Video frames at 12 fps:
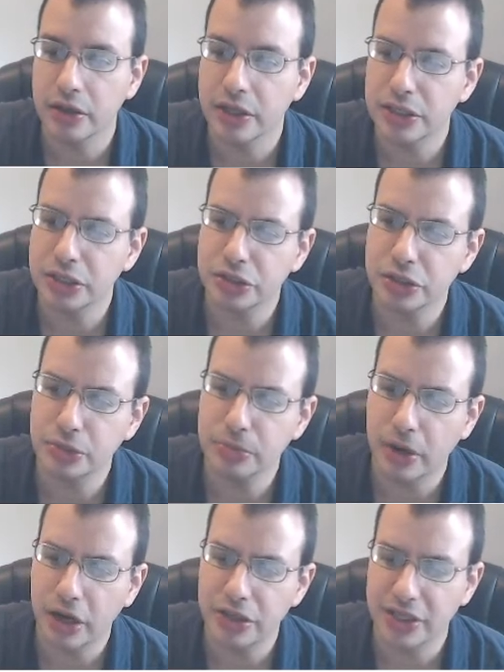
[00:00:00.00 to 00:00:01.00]
is there two
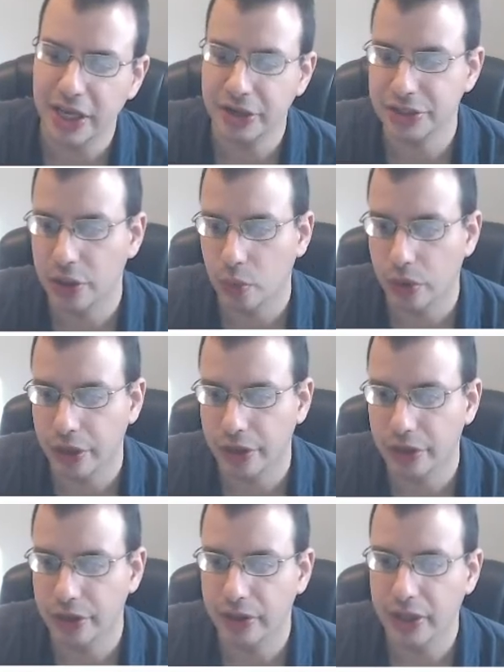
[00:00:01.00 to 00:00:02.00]
bars? I'm going to say one.
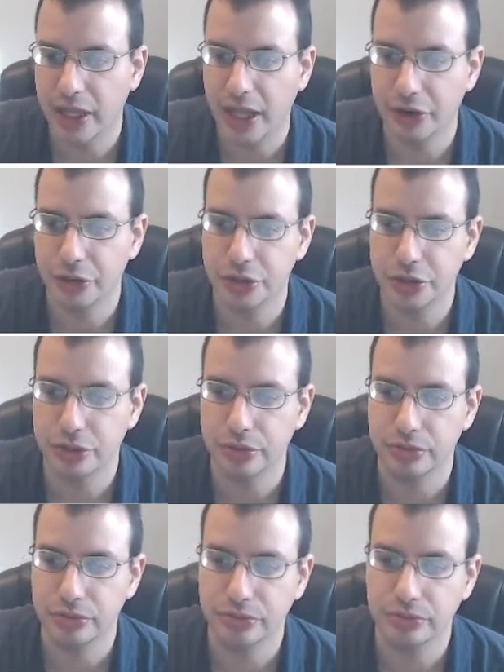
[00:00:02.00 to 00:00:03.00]
Yeah, I'll do two.
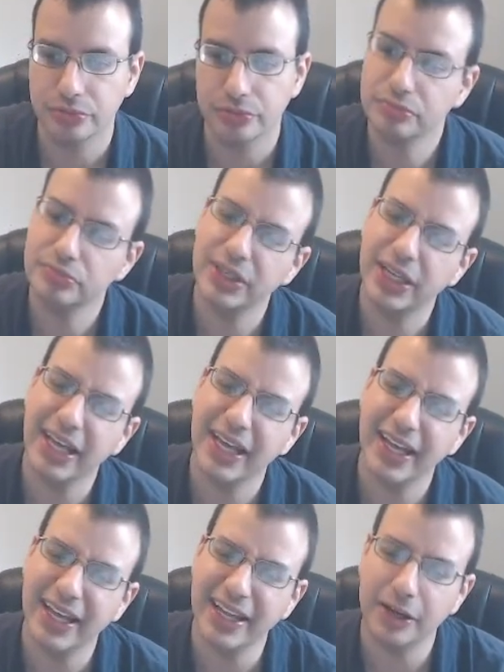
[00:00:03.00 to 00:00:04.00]

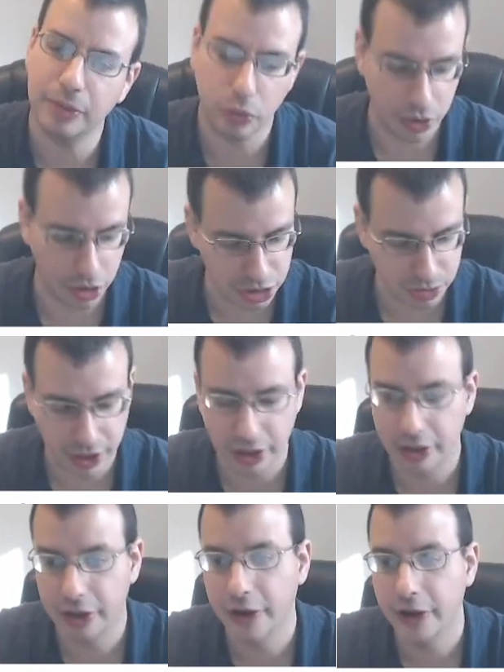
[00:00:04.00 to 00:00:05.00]
Eh, nope, one looks better.